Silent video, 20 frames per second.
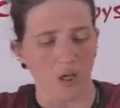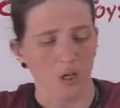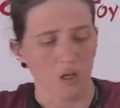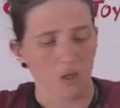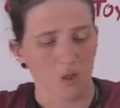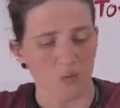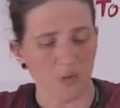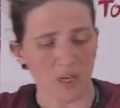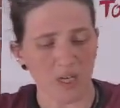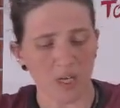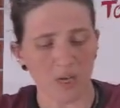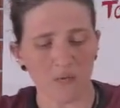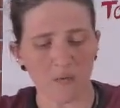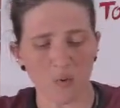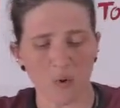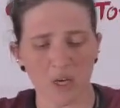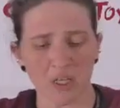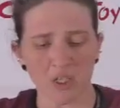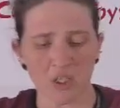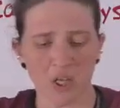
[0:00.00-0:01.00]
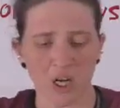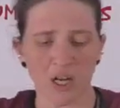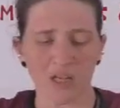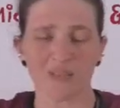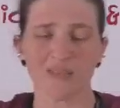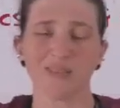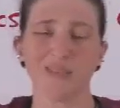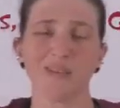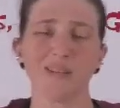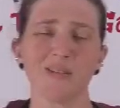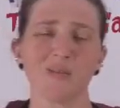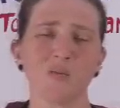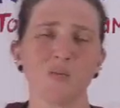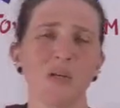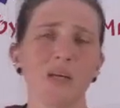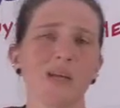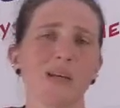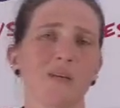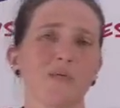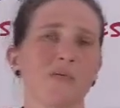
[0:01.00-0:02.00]
Speaking of one-shots, this
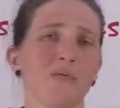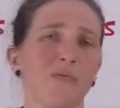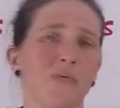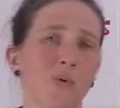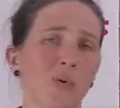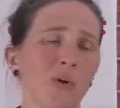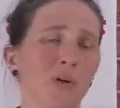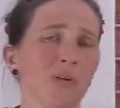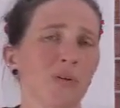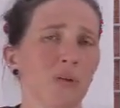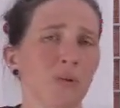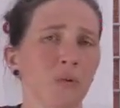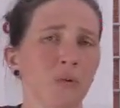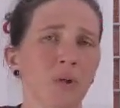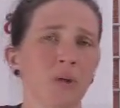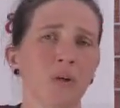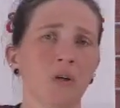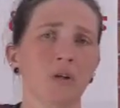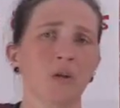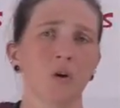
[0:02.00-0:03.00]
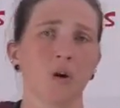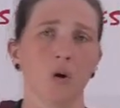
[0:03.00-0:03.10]
week for Lunar,